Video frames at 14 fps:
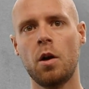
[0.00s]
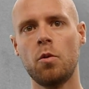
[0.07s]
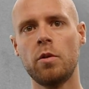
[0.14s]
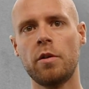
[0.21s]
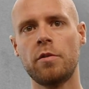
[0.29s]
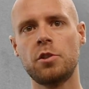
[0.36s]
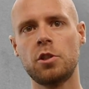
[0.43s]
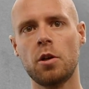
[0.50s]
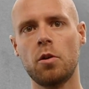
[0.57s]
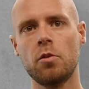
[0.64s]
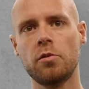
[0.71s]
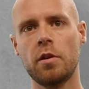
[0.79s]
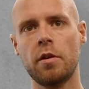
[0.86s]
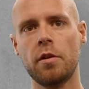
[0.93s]
We have
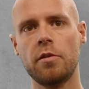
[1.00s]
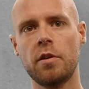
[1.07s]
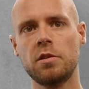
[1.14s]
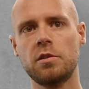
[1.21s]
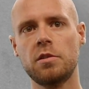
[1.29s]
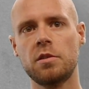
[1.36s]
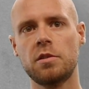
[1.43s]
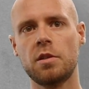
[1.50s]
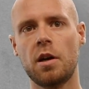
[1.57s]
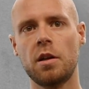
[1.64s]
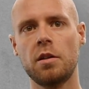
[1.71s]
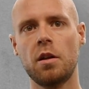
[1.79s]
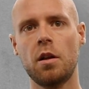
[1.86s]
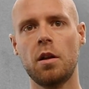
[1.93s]
chosen this
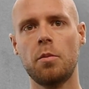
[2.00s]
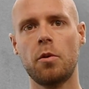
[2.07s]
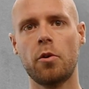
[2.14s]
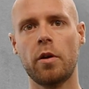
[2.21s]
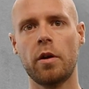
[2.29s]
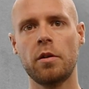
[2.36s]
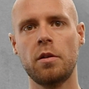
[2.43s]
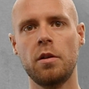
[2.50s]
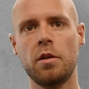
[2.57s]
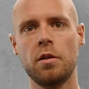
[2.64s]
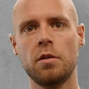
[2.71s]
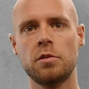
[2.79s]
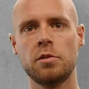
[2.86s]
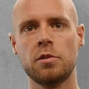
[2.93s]
design
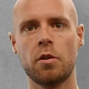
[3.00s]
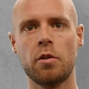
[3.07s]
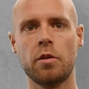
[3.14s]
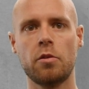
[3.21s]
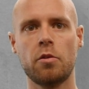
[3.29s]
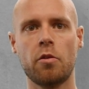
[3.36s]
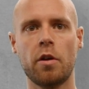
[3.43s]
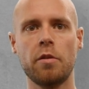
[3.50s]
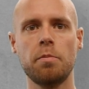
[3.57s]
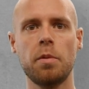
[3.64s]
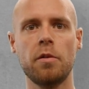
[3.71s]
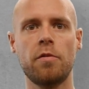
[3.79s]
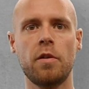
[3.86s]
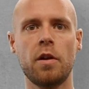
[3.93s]
deliberately so that the
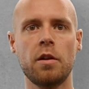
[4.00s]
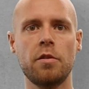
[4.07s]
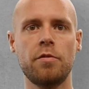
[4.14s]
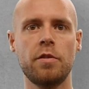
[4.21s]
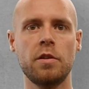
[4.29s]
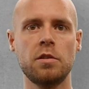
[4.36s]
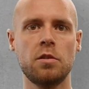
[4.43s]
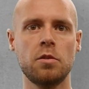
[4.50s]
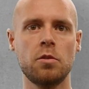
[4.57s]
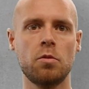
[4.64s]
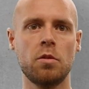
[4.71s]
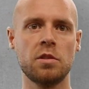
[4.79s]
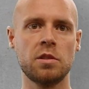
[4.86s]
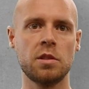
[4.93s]
RevPi Flat fits into
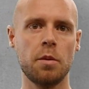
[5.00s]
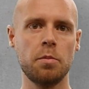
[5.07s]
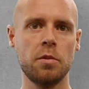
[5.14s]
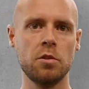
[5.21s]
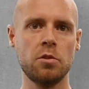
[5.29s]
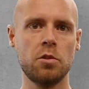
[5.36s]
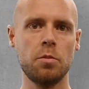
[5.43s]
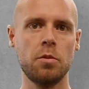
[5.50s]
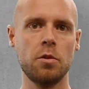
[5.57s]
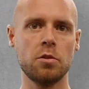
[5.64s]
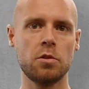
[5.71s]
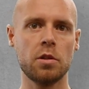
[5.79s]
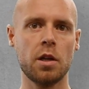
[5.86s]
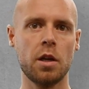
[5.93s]
the
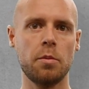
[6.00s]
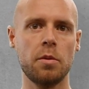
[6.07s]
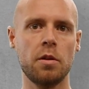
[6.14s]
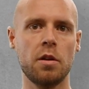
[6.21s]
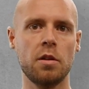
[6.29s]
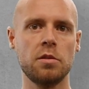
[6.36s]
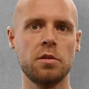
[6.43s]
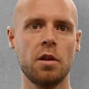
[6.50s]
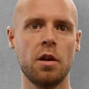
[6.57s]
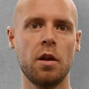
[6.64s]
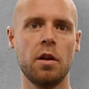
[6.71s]
sub-distribution cabinets